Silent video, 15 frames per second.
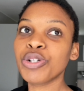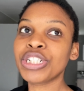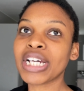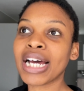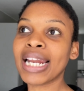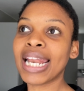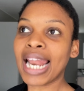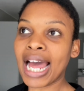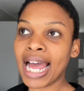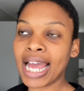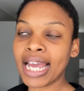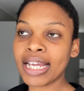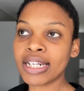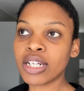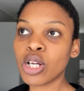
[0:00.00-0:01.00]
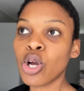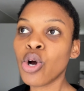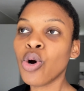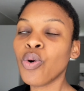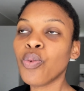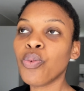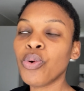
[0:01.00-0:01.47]
align
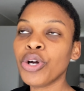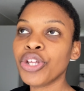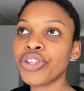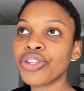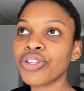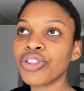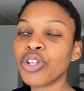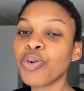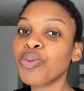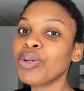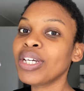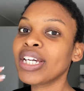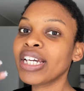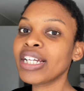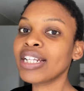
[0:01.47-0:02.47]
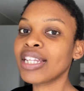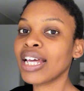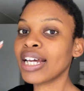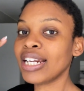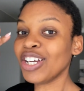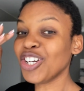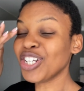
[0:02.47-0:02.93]
with the weekend
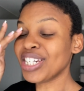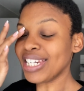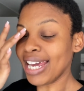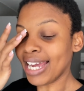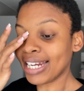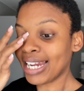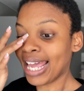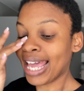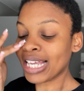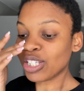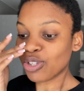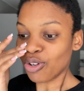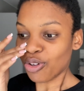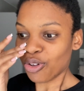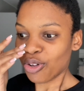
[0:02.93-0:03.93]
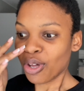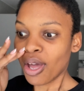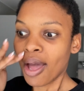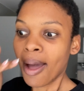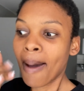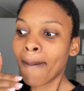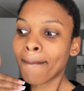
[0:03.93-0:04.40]
that her dad has her,
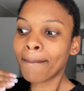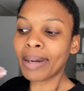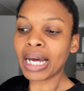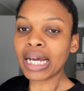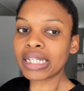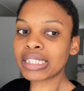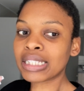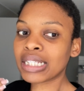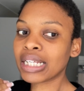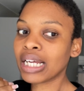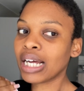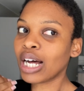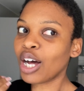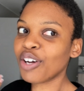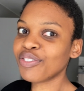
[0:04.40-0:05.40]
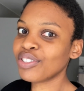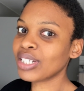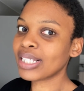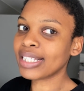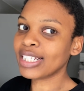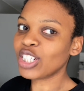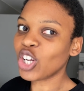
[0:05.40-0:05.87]
but
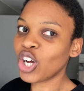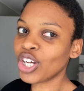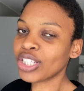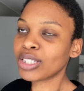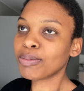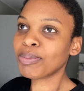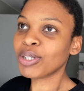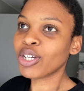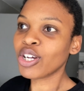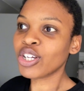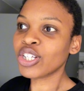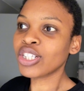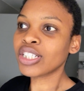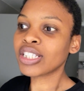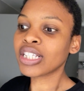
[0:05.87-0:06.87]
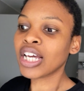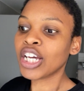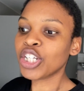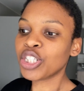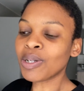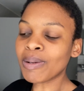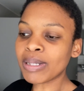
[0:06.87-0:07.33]
obviously not, because
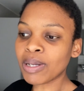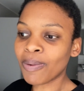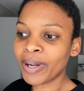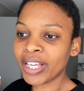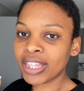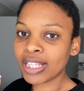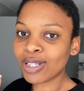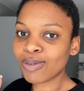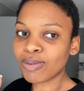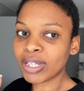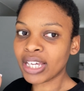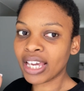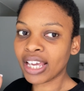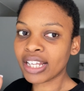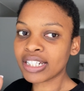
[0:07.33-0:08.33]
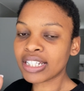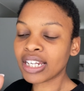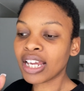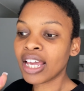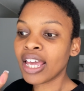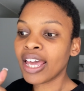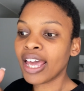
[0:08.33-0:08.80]
she was away this weekend,
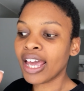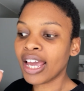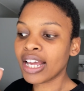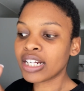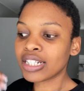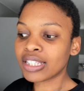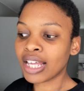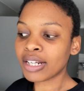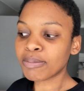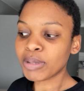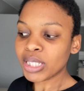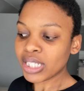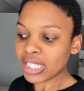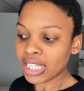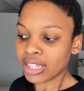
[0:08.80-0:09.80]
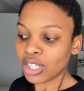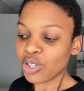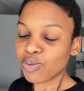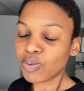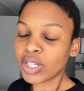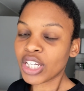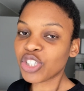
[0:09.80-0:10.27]
and that means that this
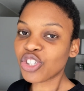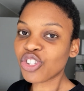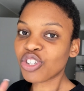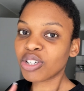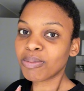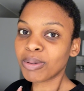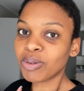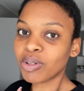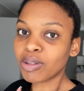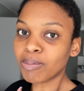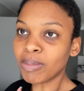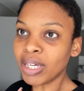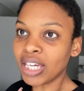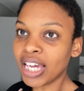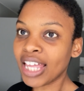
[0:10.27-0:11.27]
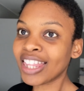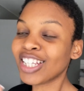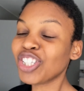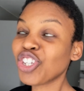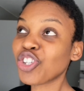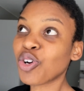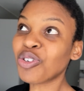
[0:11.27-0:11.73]
weekend she's going to be with me, and then
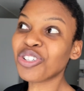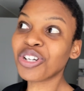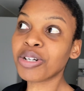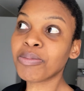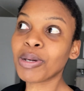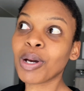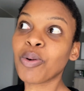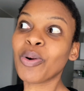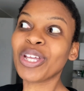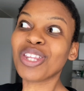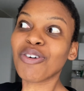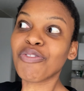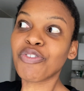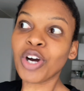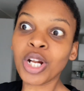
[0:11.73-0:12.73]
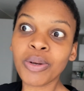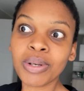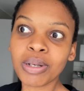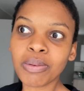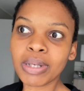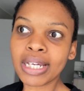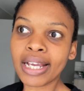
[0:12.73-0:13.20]
she's only going to be away the
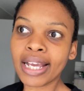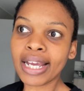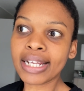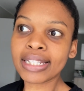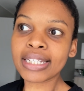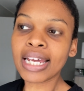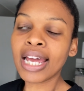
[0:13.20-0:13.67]
following weekend,